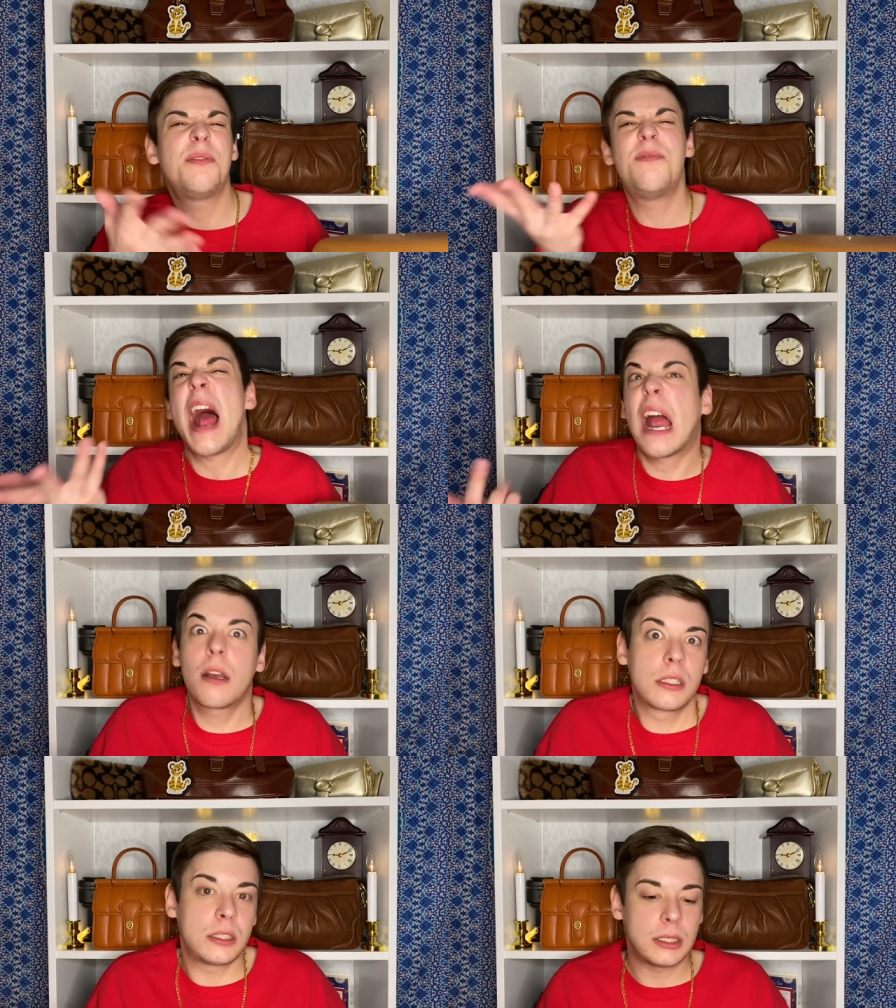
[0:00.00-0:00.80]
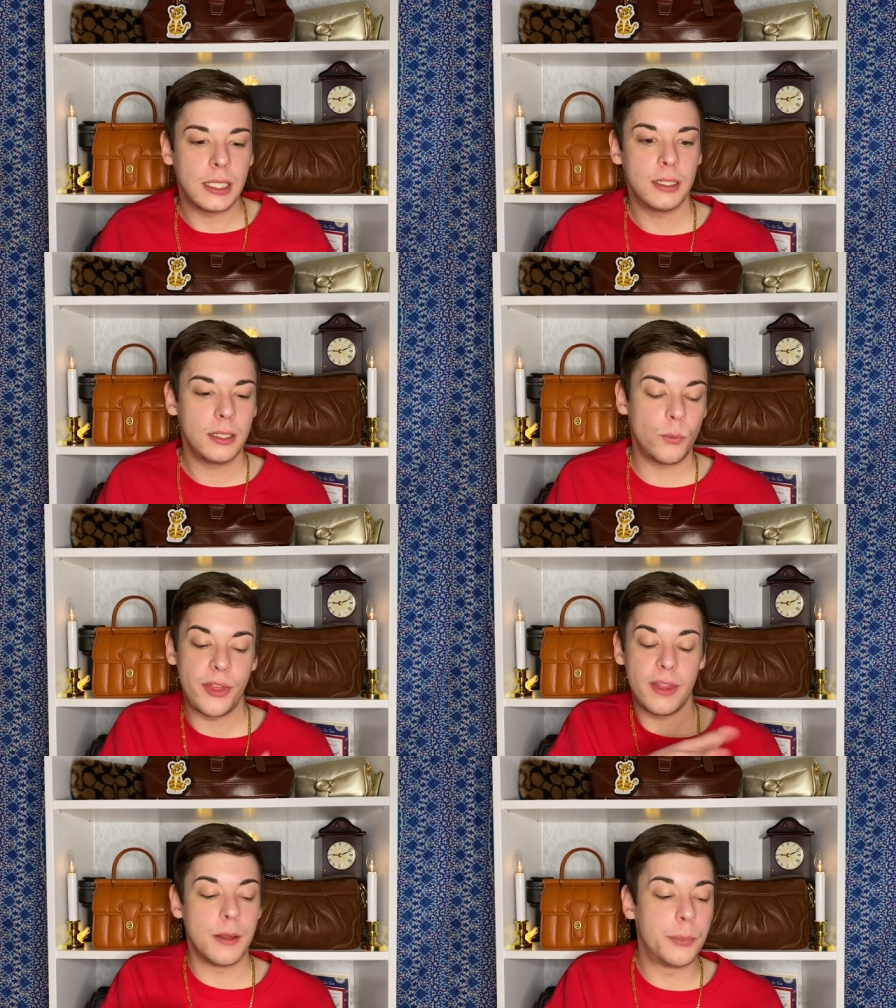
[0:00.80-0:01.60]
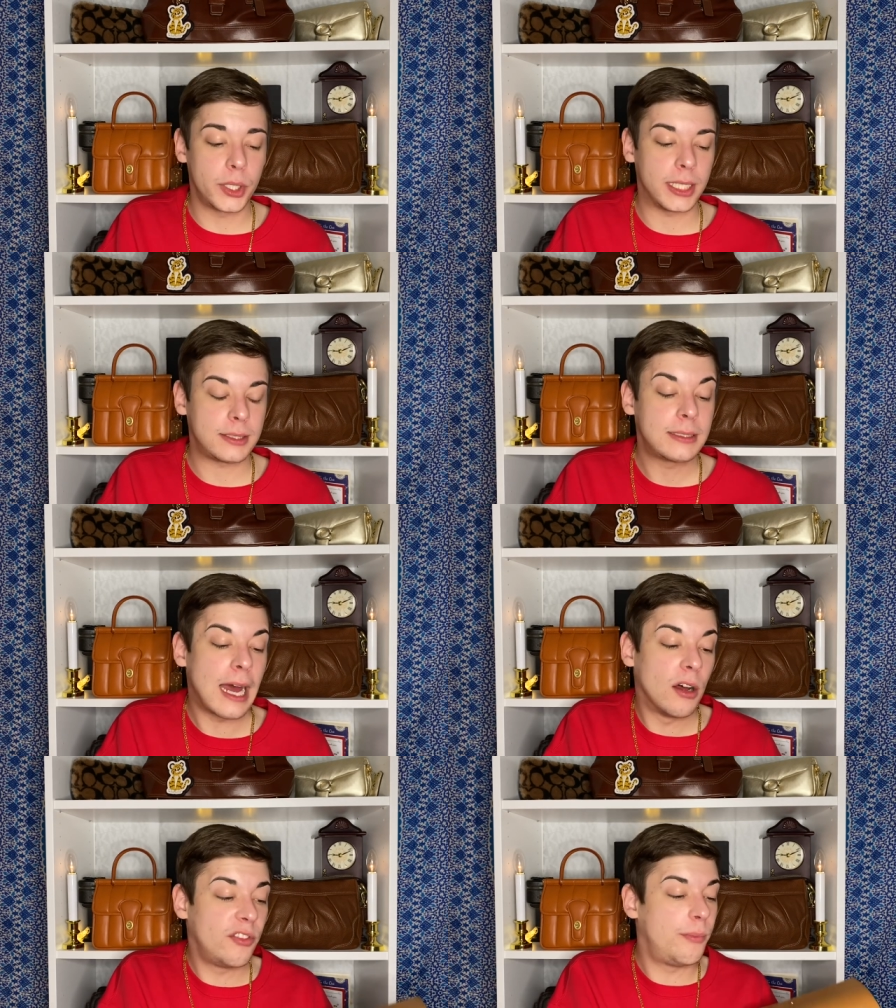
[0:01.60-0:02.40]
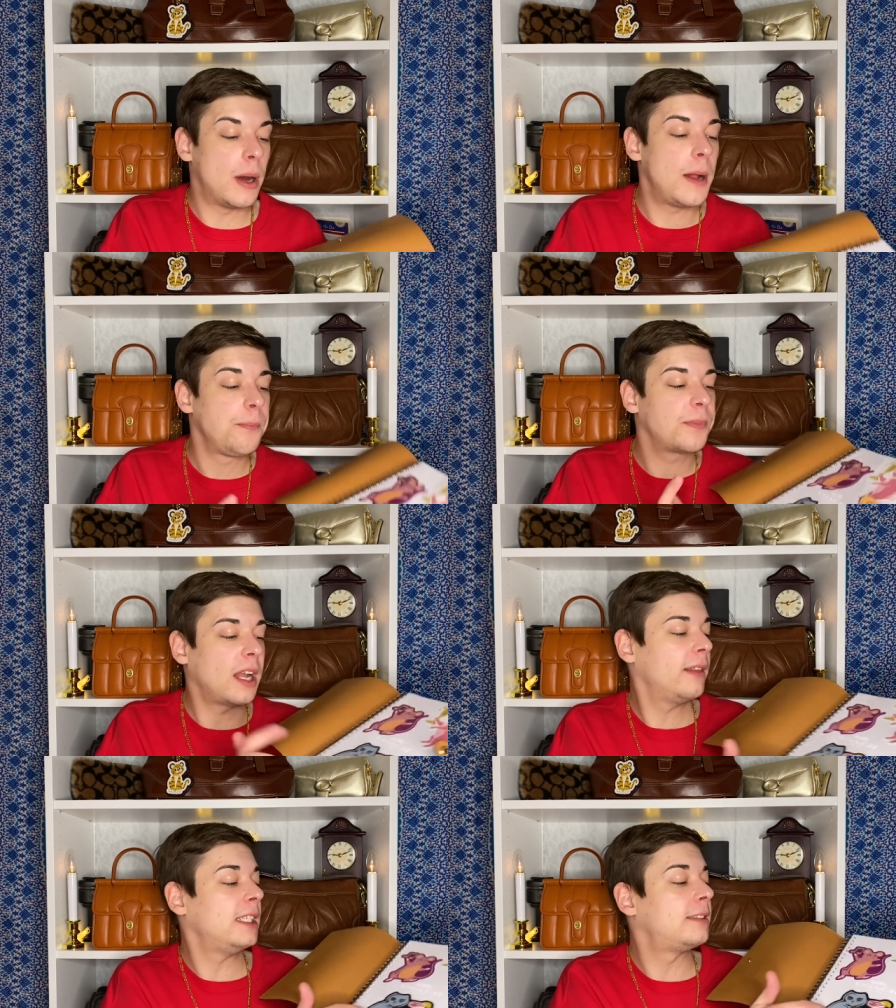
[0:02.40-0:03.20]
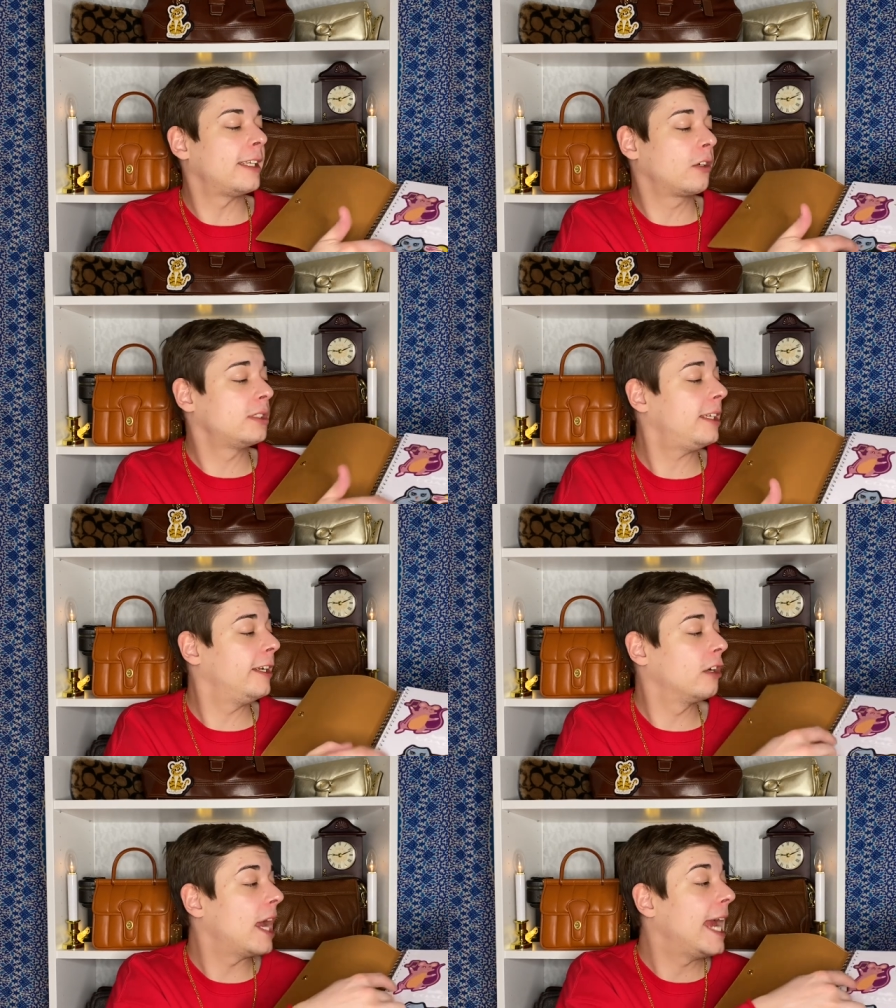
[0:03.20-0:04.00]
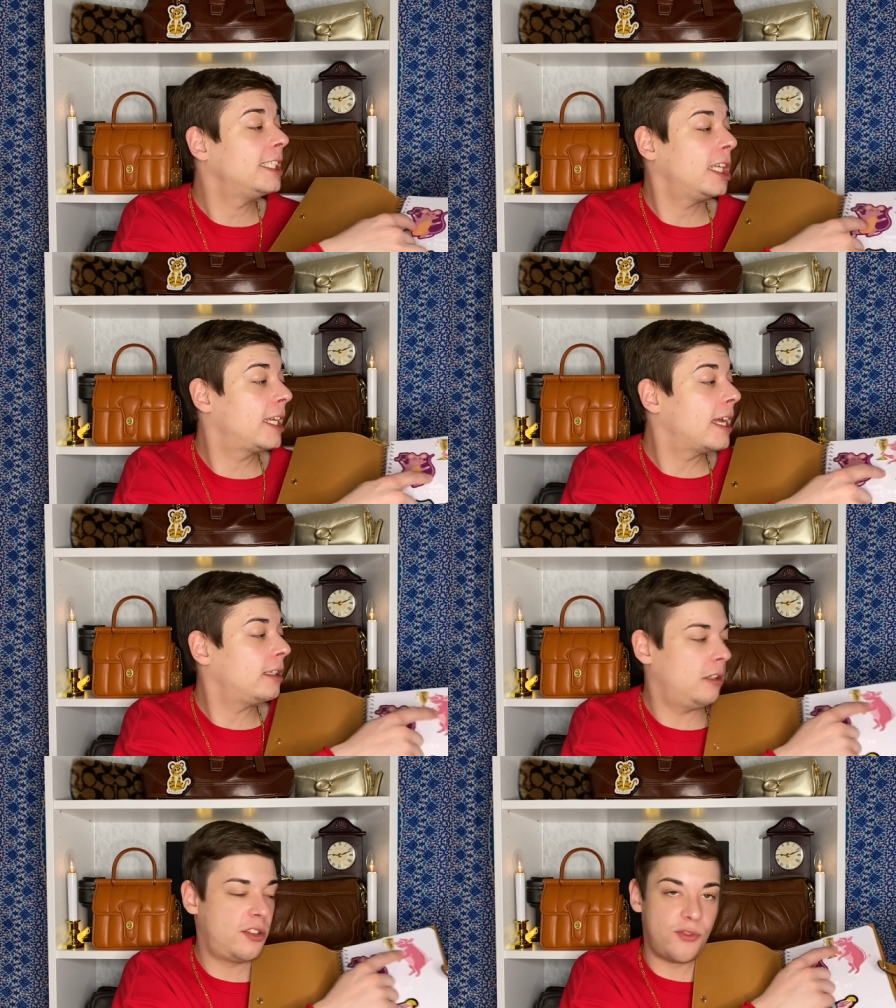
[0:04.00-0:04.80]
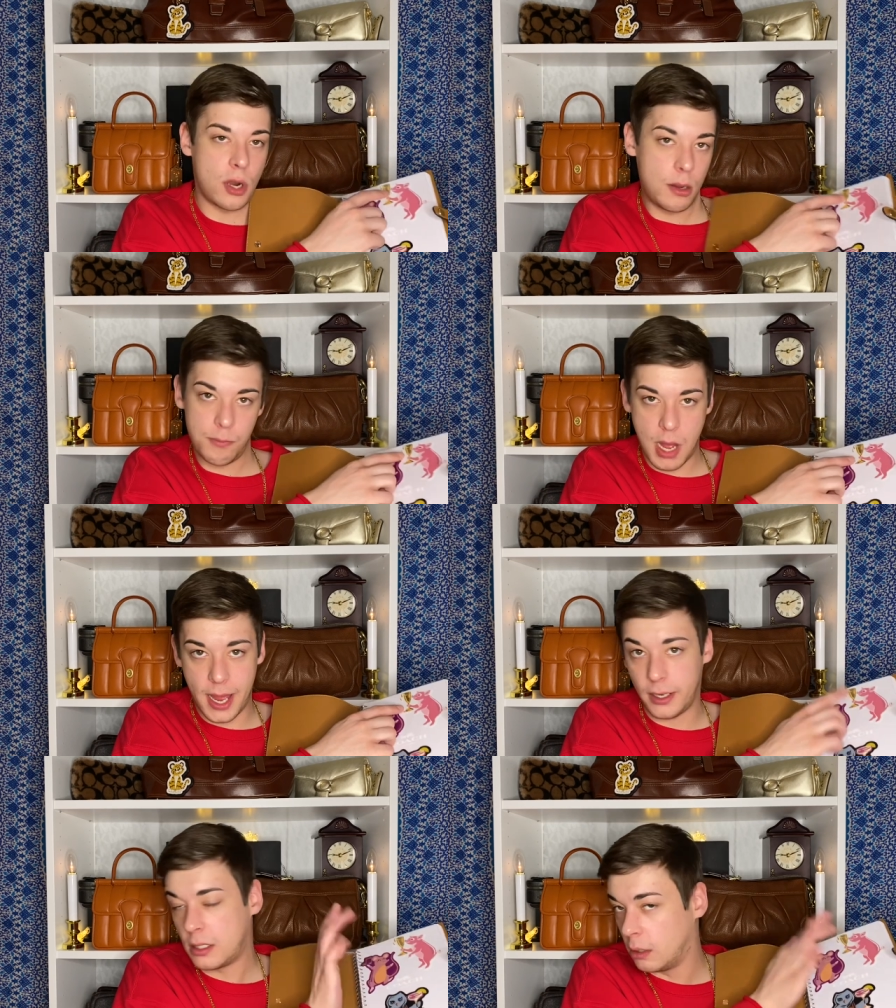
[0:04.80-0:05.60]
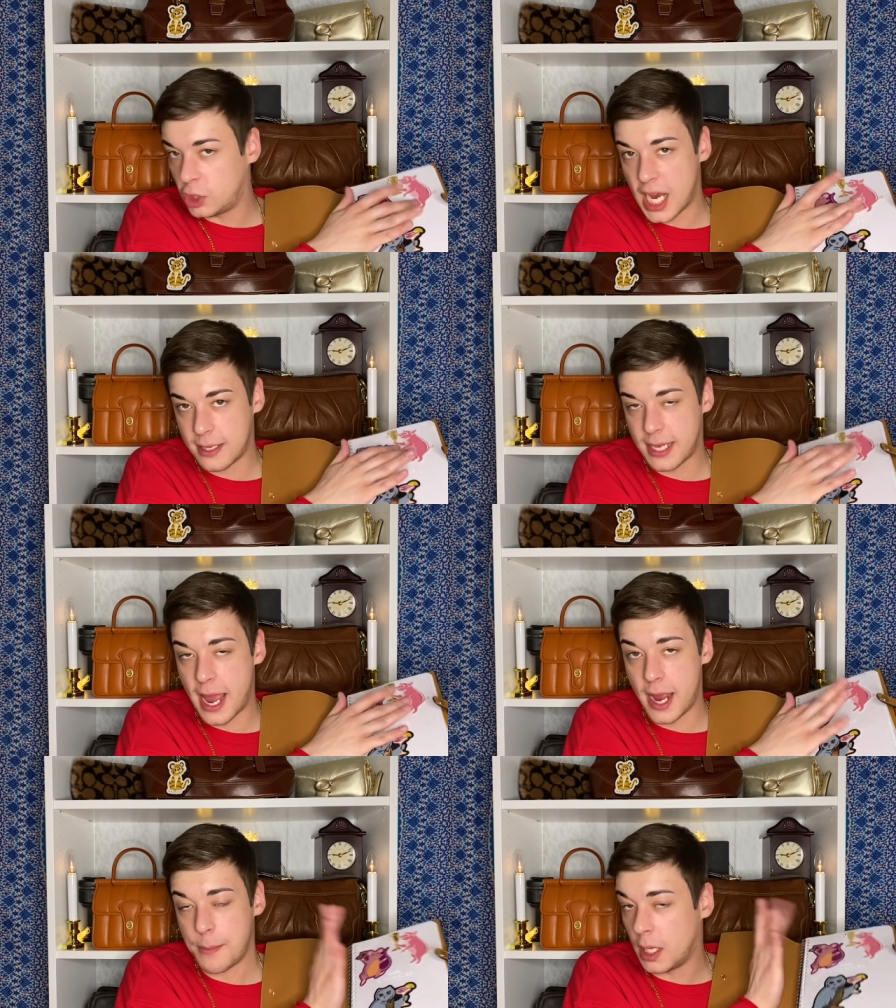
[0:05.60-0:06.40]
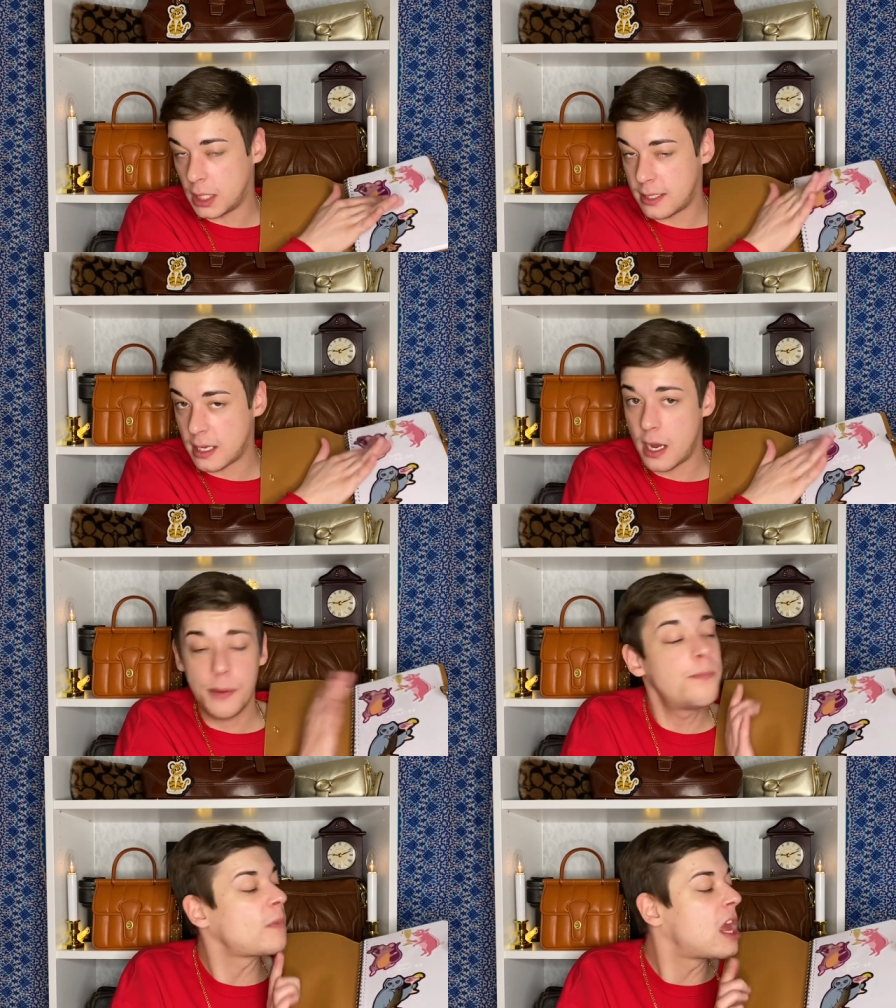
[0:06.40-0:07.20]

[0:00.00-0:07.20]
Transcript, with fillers: facts and within the book itself, but these stickers here, I did get these from my Coach SA, Melissa.